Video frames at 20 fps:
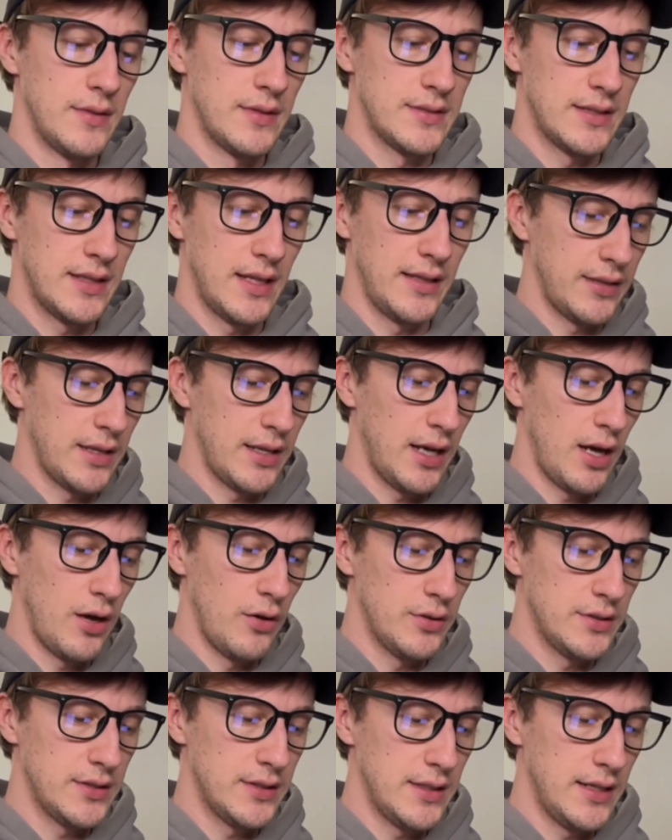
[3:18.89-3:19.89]
Select the
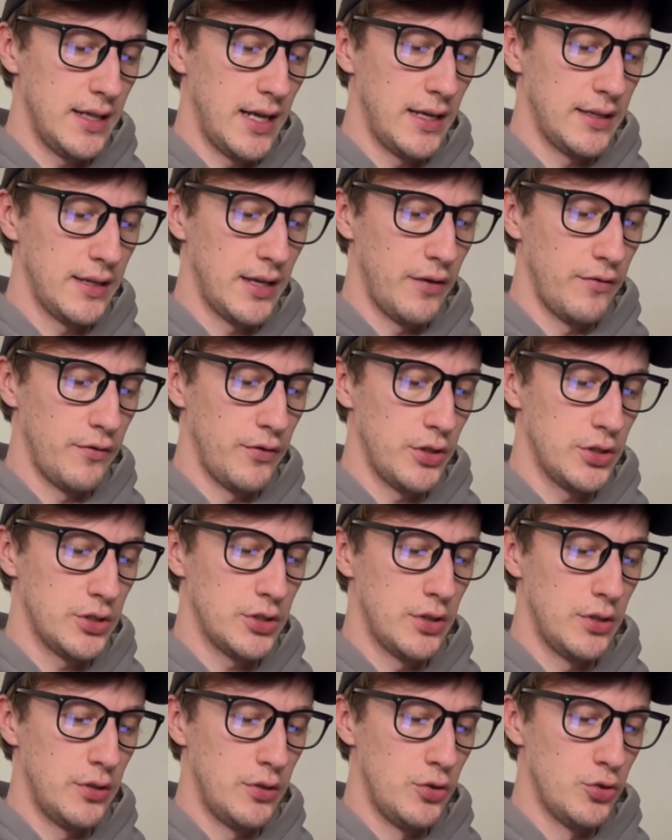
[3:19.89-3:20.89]
currency and
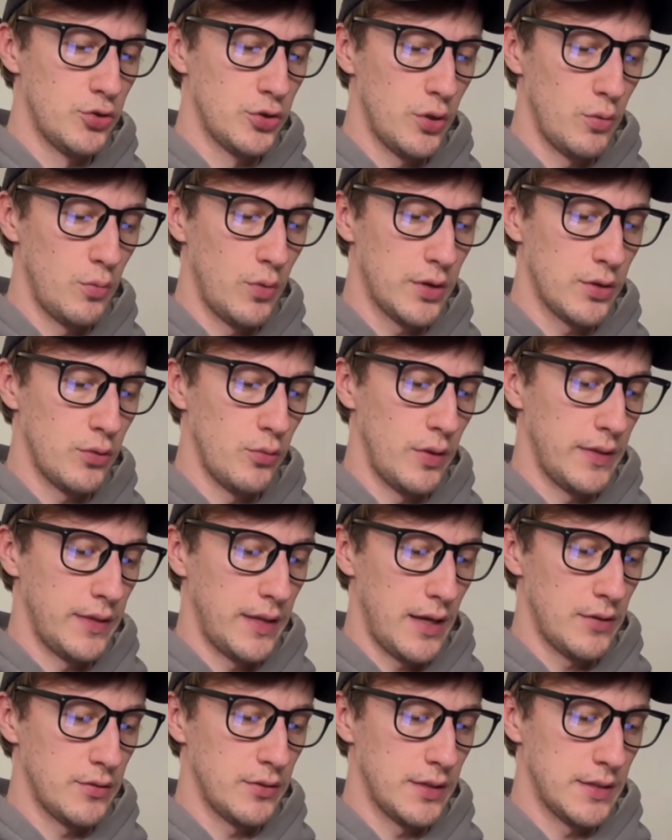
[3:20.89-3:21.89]
leverage, usually 1 to
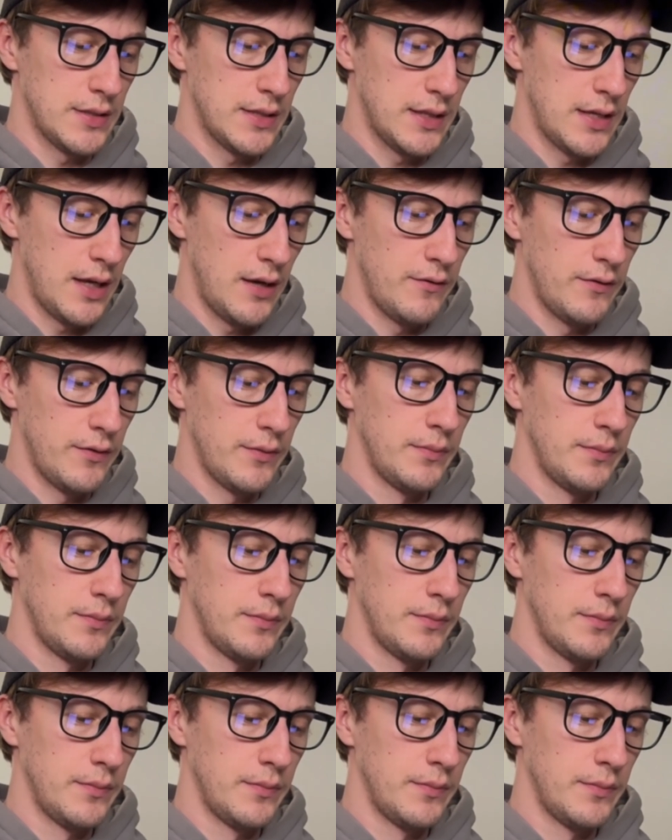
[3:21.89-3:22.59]
1,000 is enough.